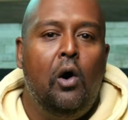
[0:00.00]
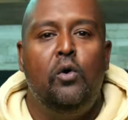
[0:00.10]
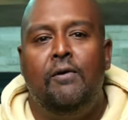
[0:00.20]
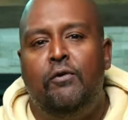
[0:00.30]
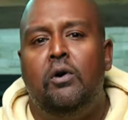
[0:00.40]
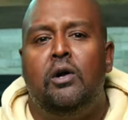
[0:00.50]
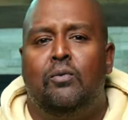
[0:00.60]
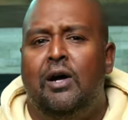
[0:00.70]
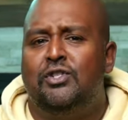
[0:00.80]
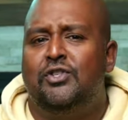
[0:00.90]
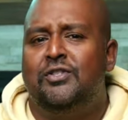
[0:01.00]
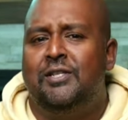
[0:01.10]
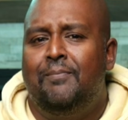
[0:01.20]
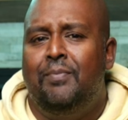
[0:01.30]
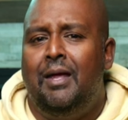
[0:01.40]
Oh, and if you're on
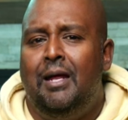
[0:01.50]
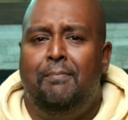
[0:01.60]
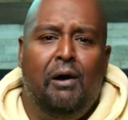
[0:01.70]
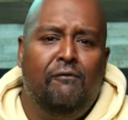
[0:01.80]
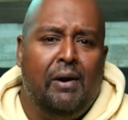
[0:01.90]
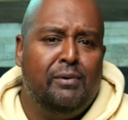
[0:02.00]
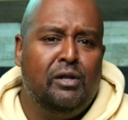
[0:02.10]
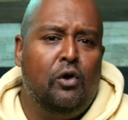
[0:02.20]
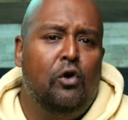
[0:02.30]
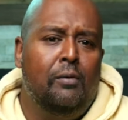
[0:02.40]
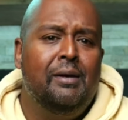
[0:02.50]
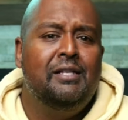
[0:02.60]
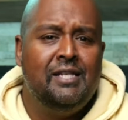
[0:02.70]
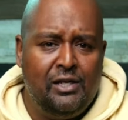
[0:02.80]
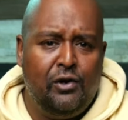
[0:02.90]
Rogers and Bell Fiber to the Home
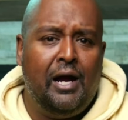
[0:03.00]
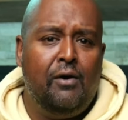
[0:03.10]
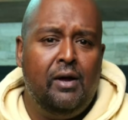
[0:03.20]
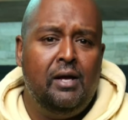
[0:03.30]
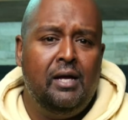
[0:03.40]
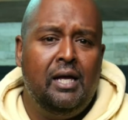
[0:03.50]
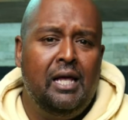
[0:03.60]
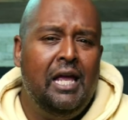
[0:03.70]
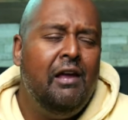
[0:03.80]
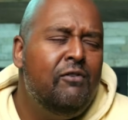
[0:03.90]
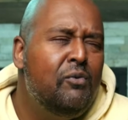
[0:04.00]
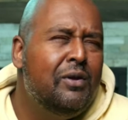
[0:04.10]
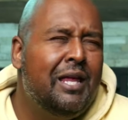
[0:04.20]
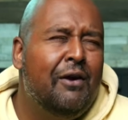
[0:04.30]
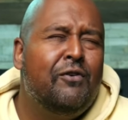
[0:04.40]
is in your area,
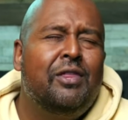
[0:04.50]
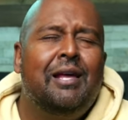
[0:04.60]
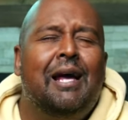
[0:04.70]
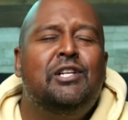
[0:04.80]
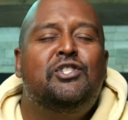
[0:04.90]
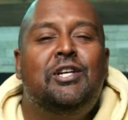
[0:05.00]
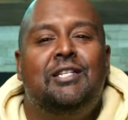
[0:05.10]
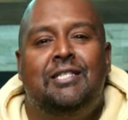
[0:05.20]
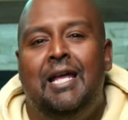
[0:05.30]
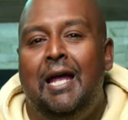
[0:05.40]
even with everything I just